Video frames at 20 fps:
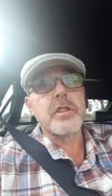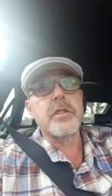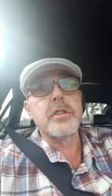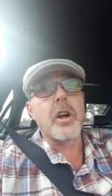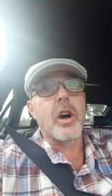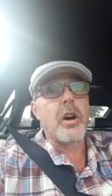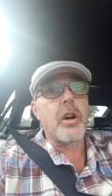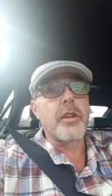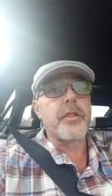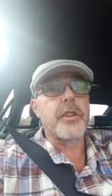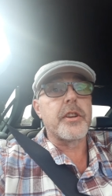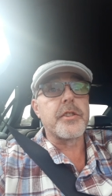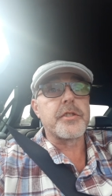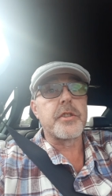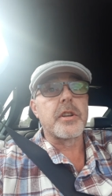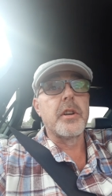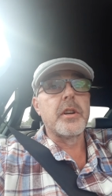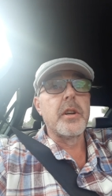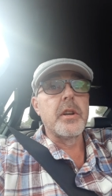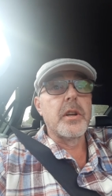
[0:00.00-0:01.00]
and not
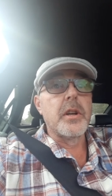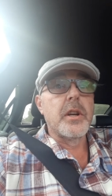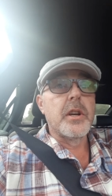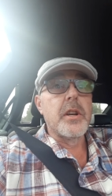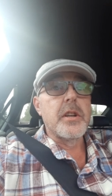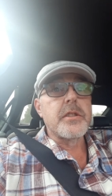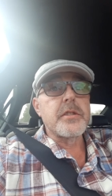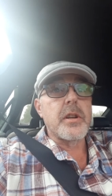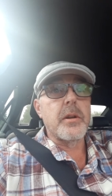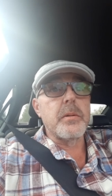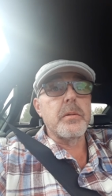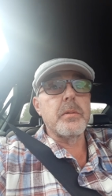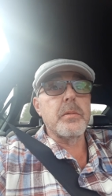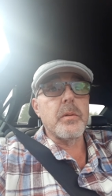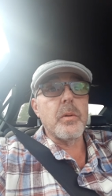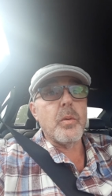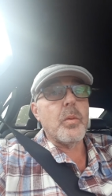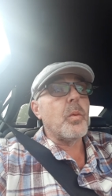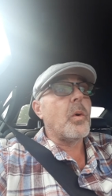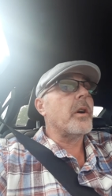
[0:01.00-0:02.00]
others. So
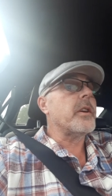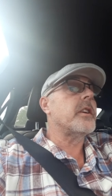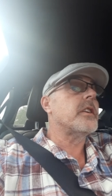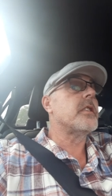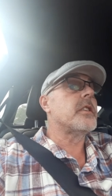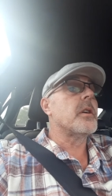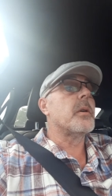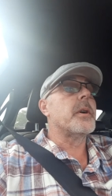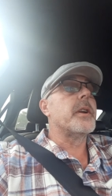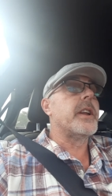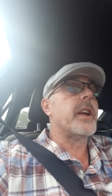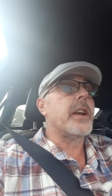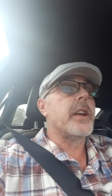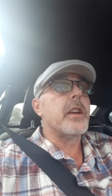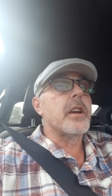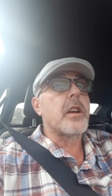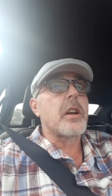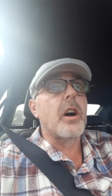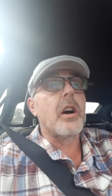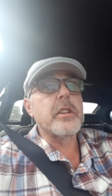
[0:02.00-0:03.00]
what you're doing here,
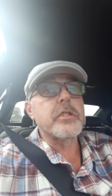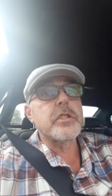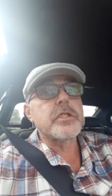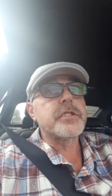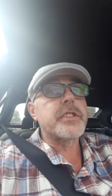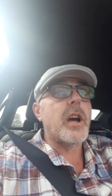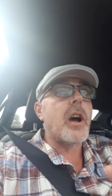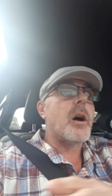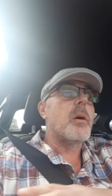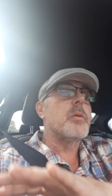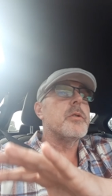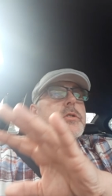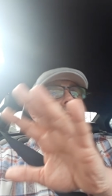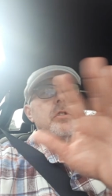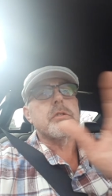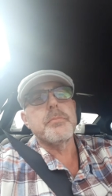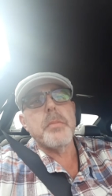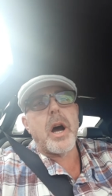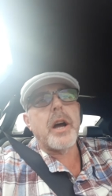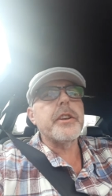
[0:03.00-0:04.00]
you can't just, say, oh, we're
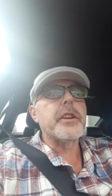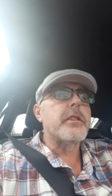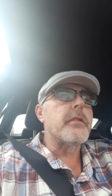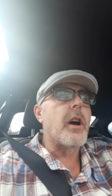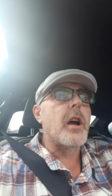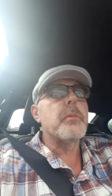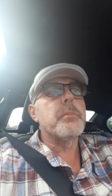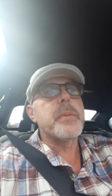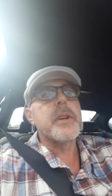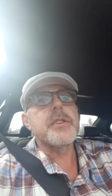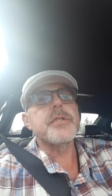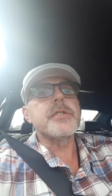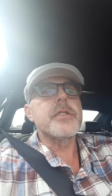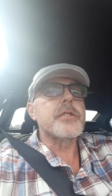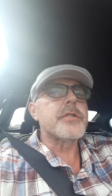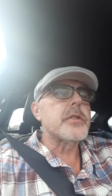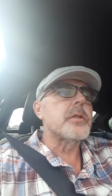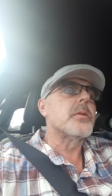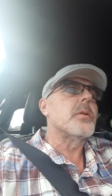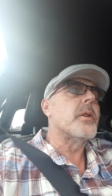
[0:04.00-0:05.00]
just minding our own
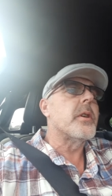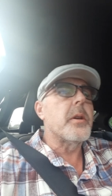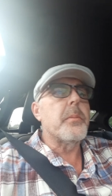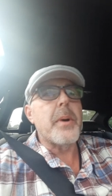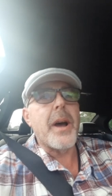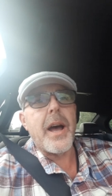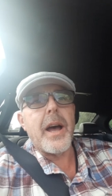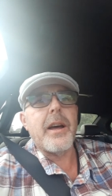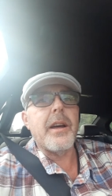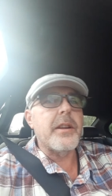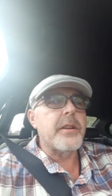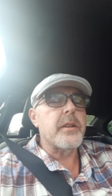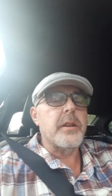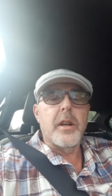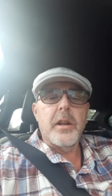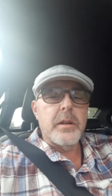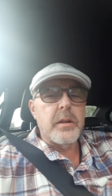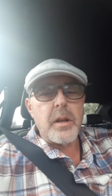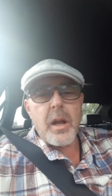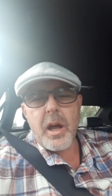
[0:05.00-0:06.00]
business to go in about it. Uh,
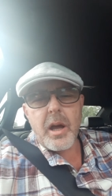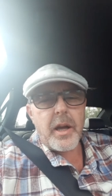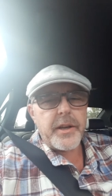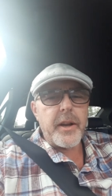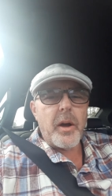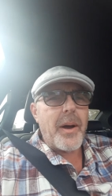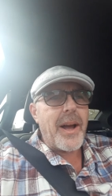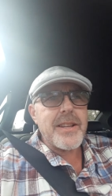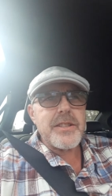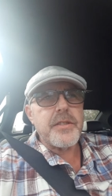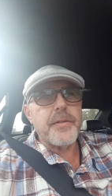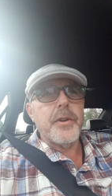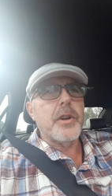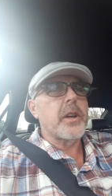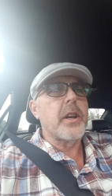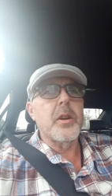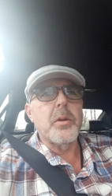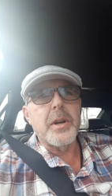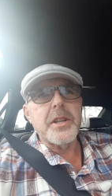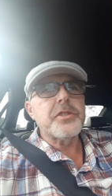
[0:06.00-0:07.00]
no, I don't answer
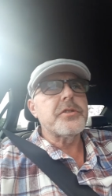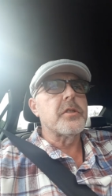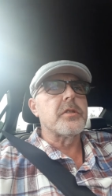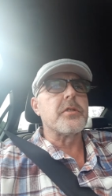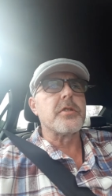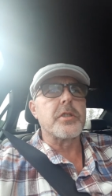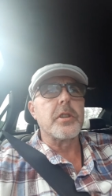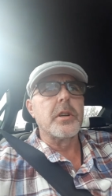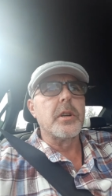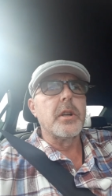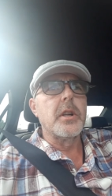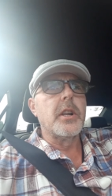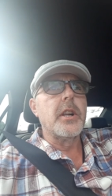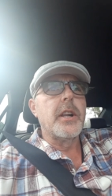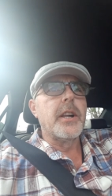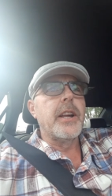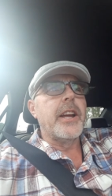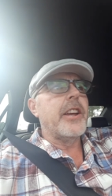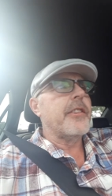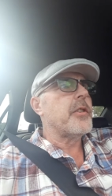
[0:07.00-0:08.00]
fucking questions.
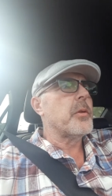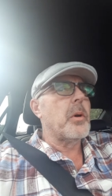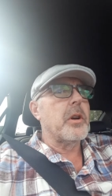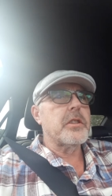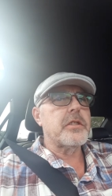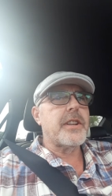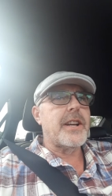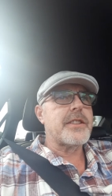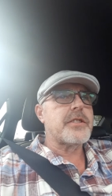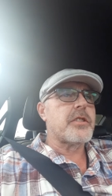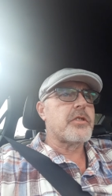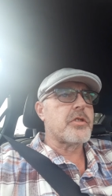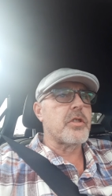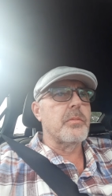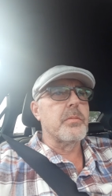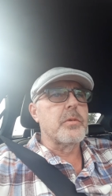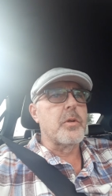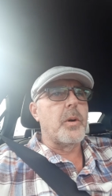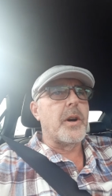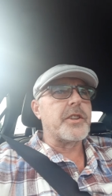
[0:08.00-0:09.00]
If you want to answer
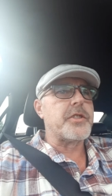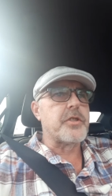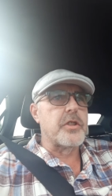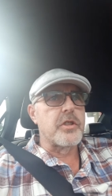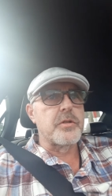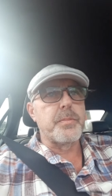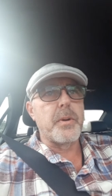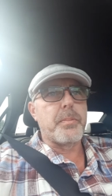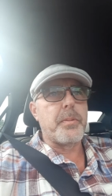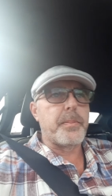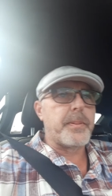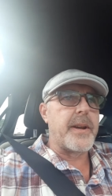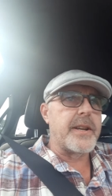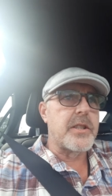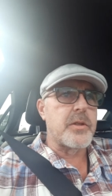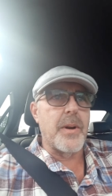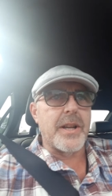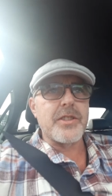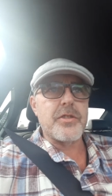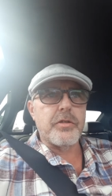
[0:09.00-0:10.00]
some questions, be
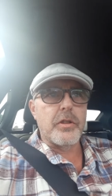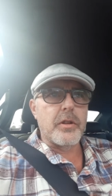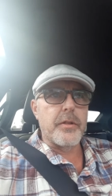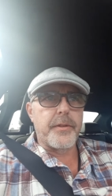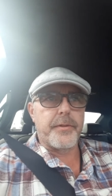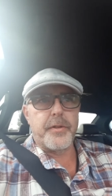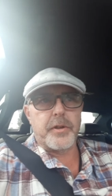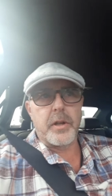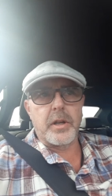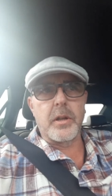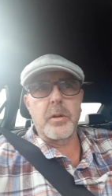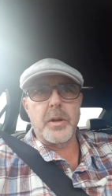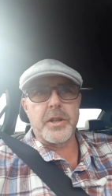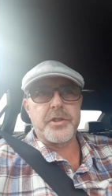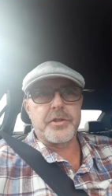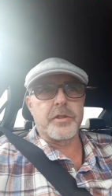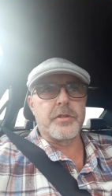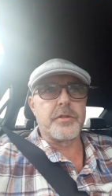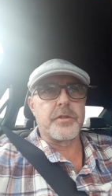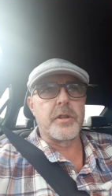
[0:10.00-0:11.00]
prepared to answer all the fucking
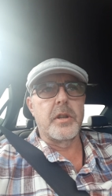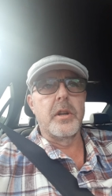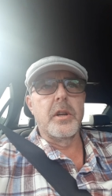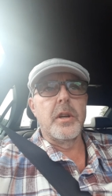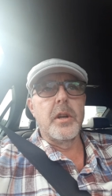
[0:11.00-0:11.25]
questions.